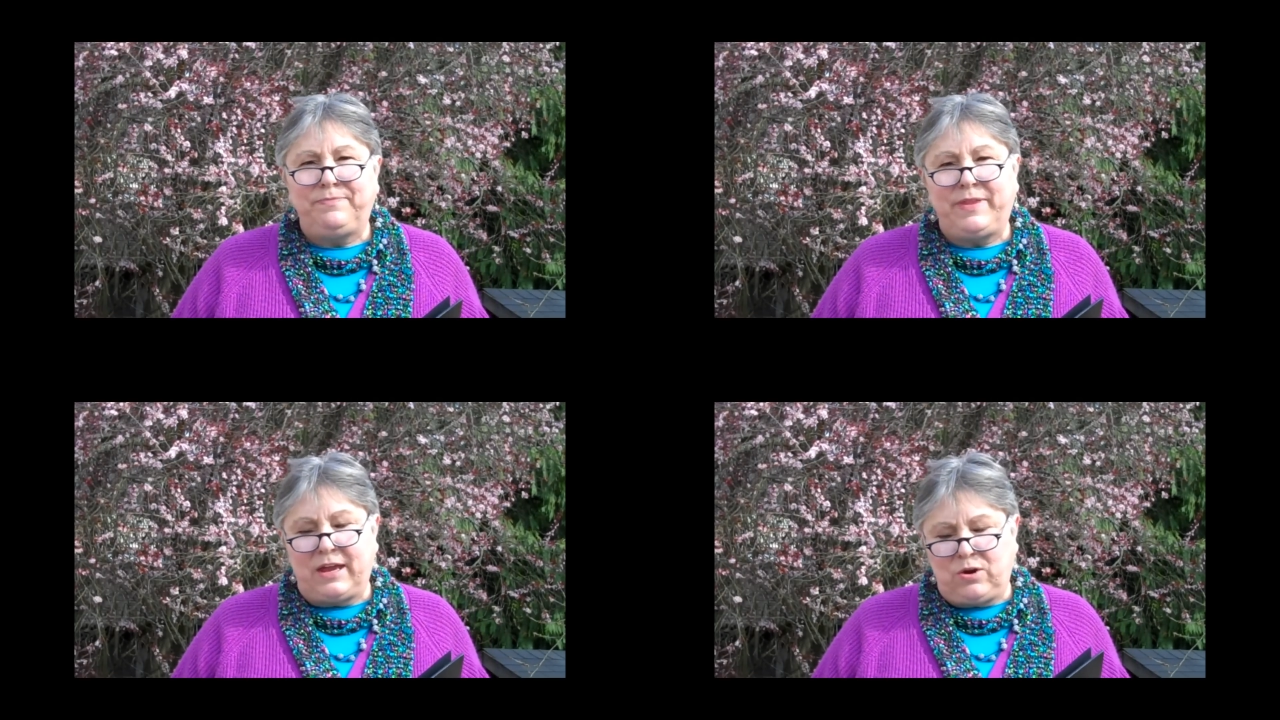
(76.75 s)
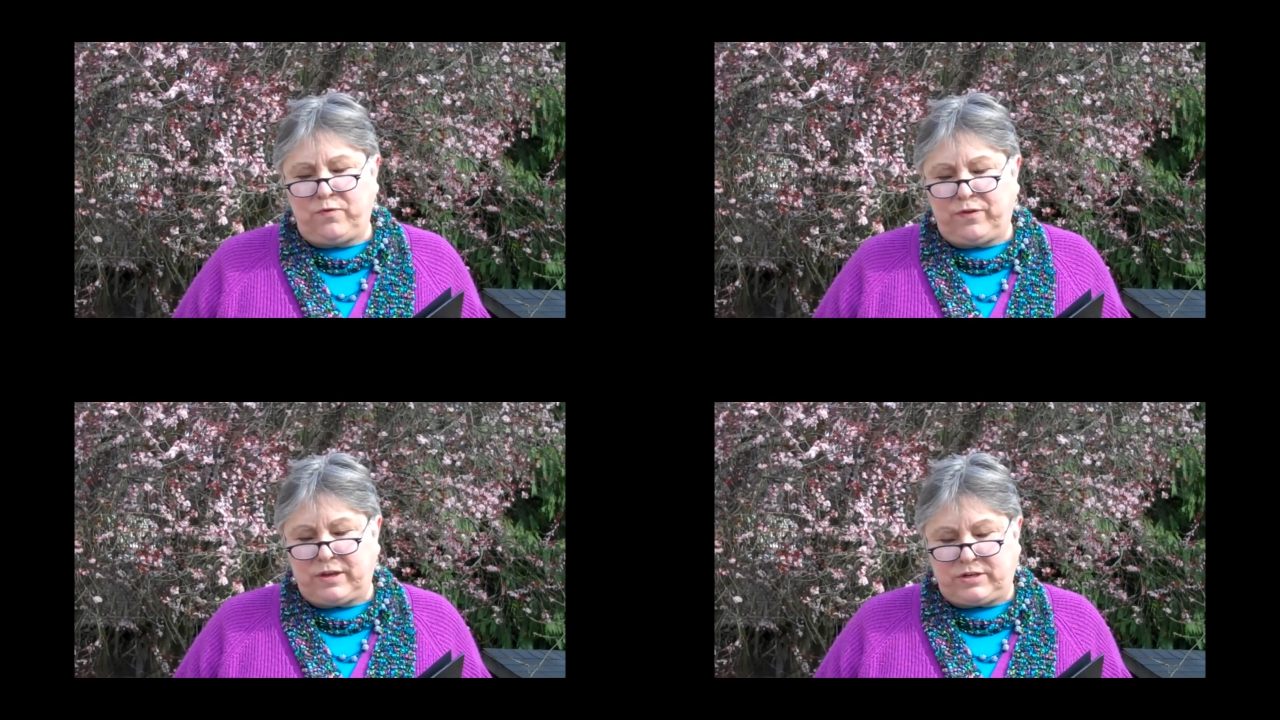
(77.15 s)
then
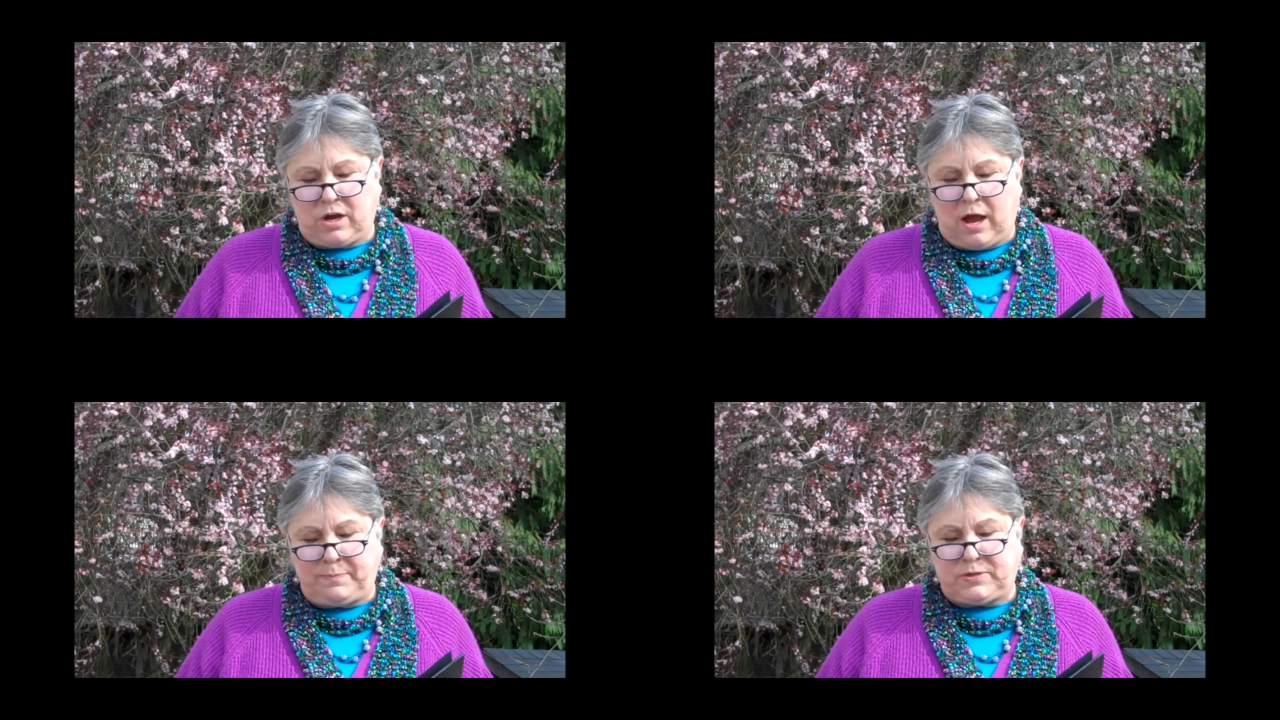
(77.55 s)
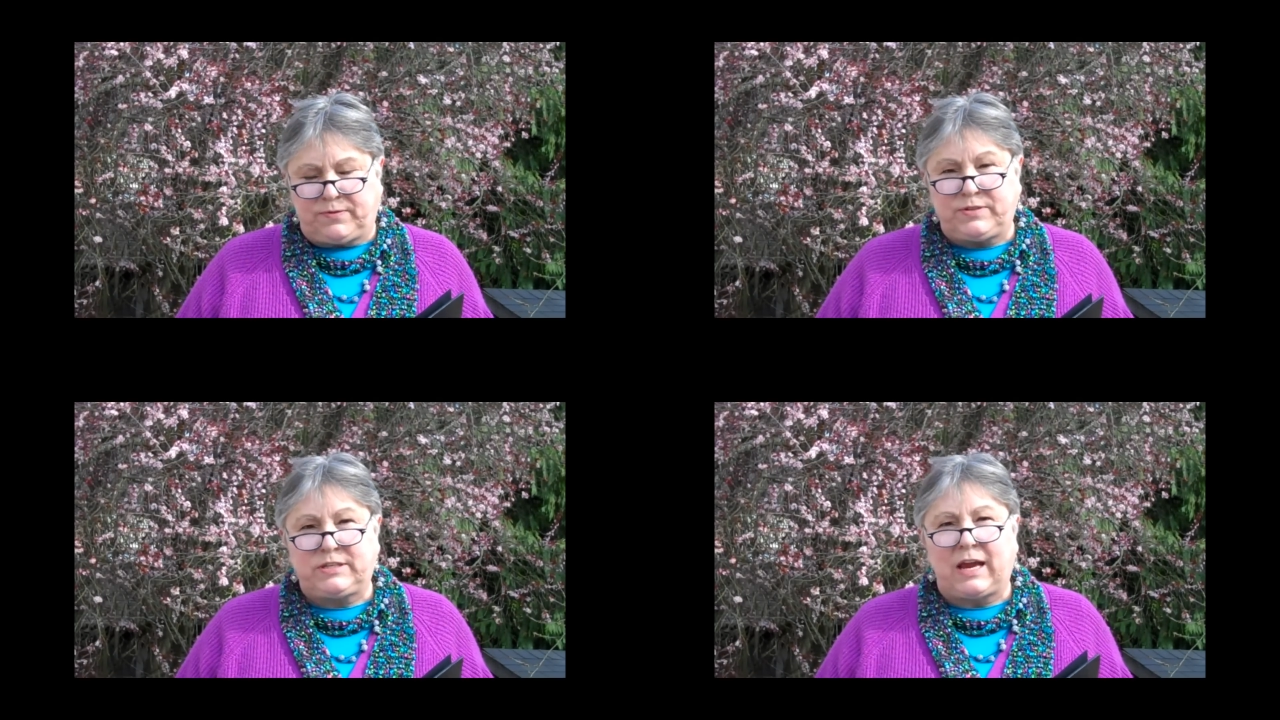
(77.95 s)
over the tops
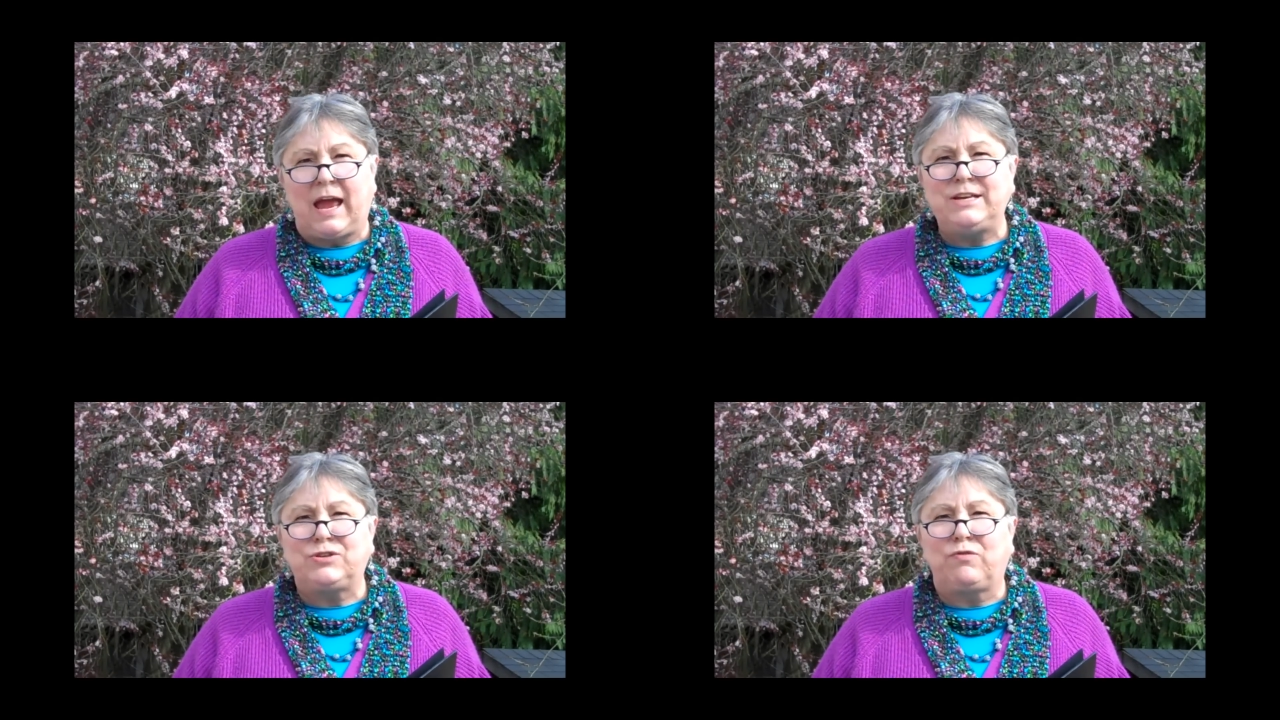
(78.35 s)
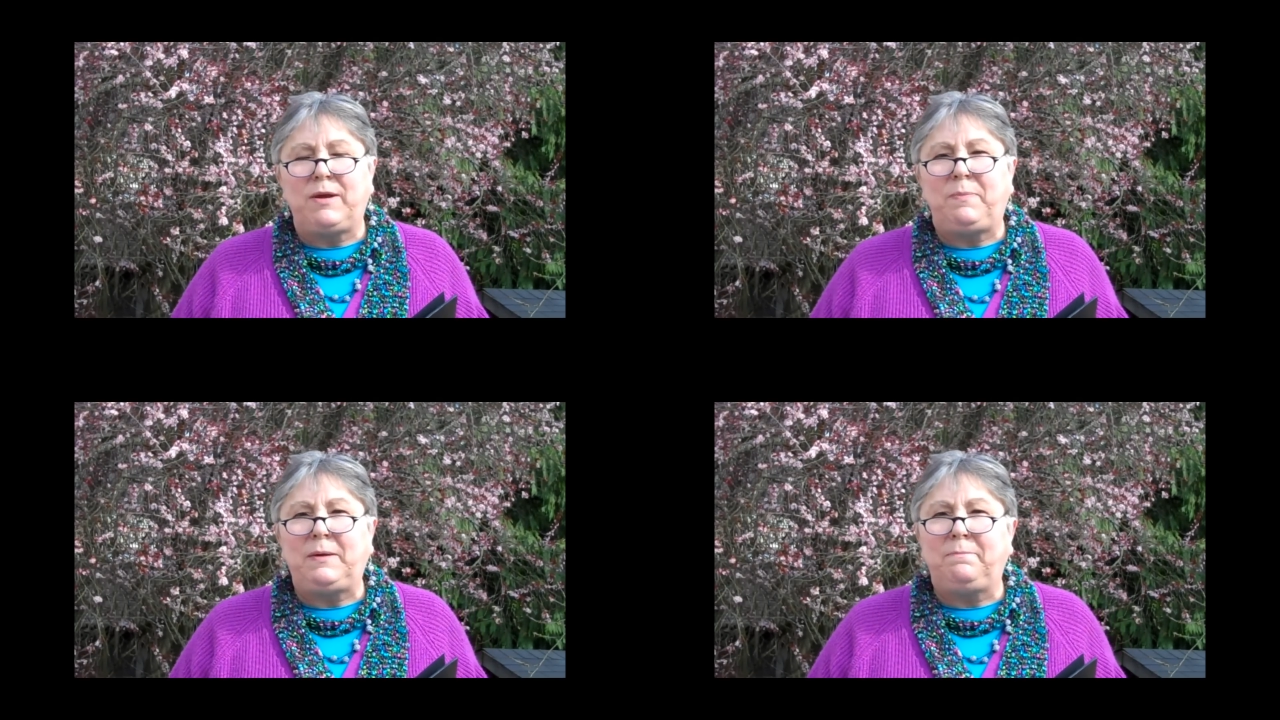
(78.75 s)
of
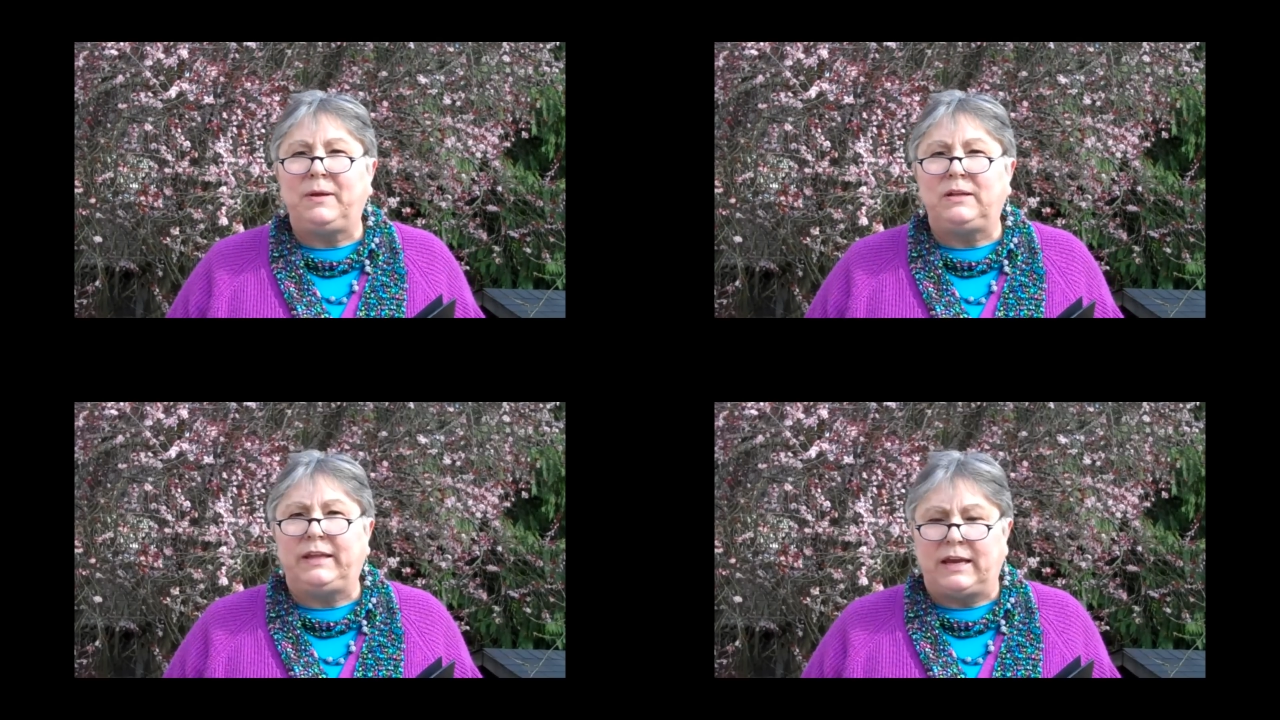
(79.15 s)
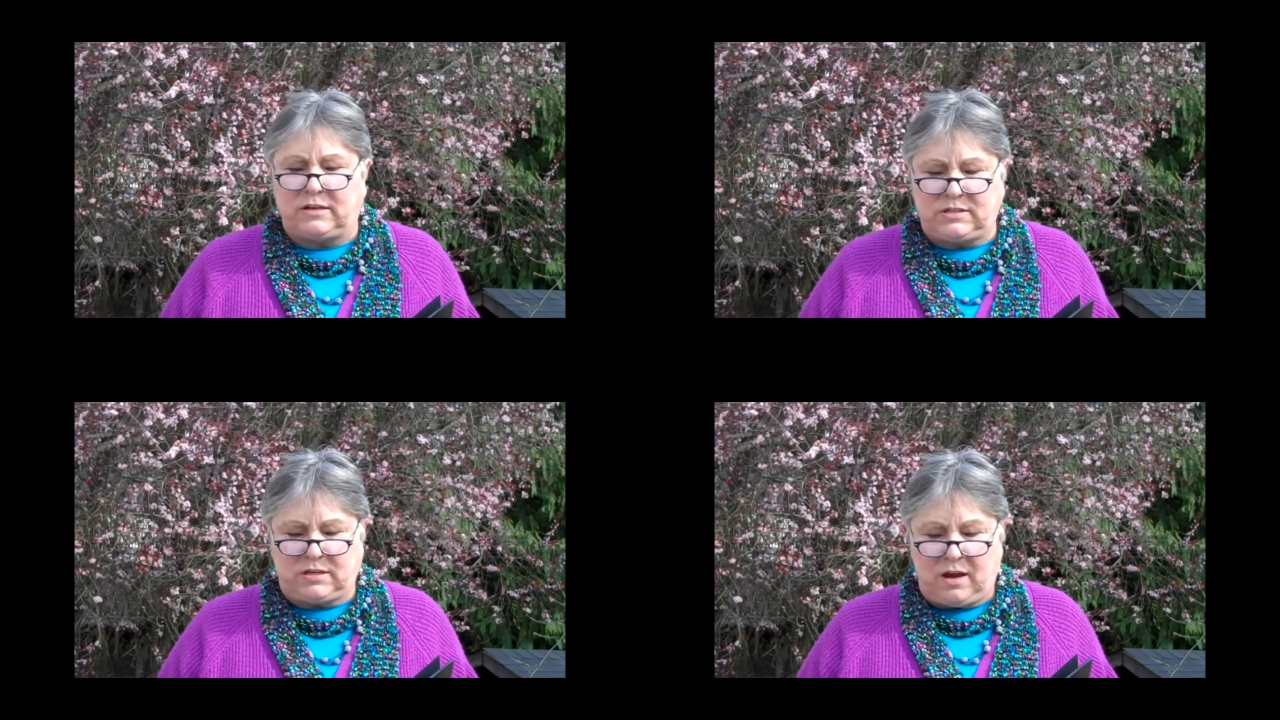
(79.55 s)
skyscraping
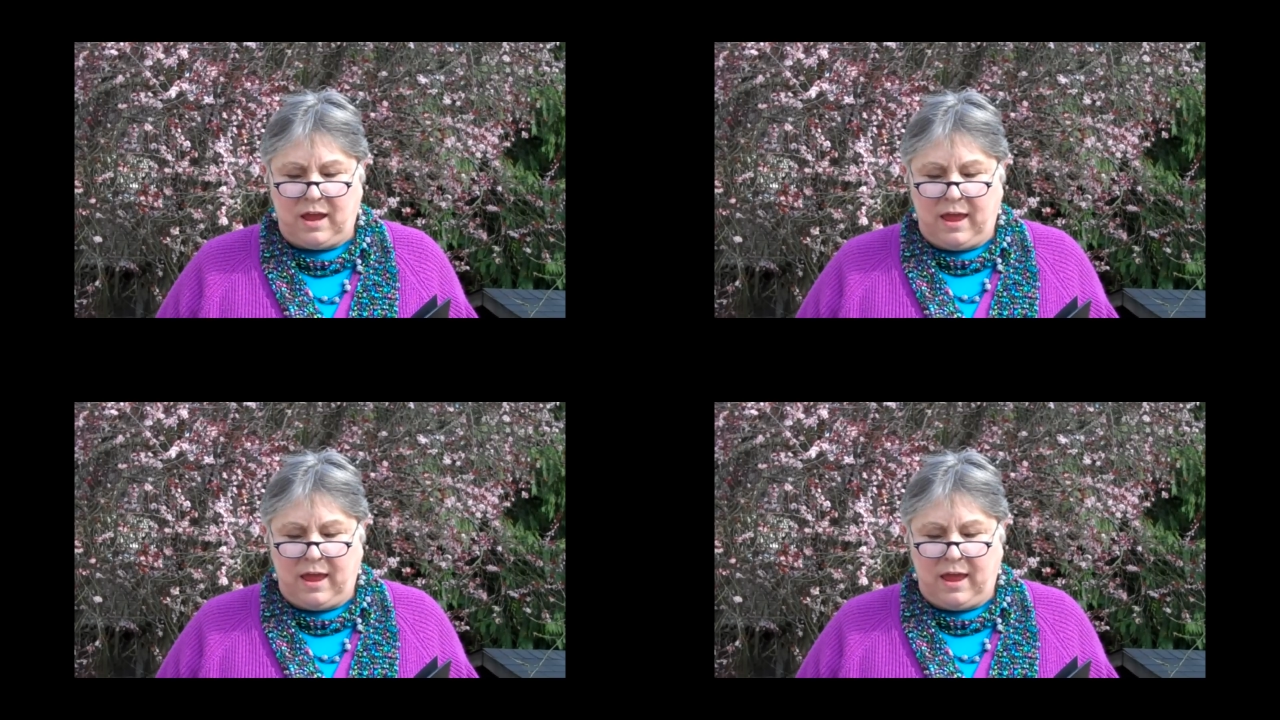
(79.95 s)
buildings.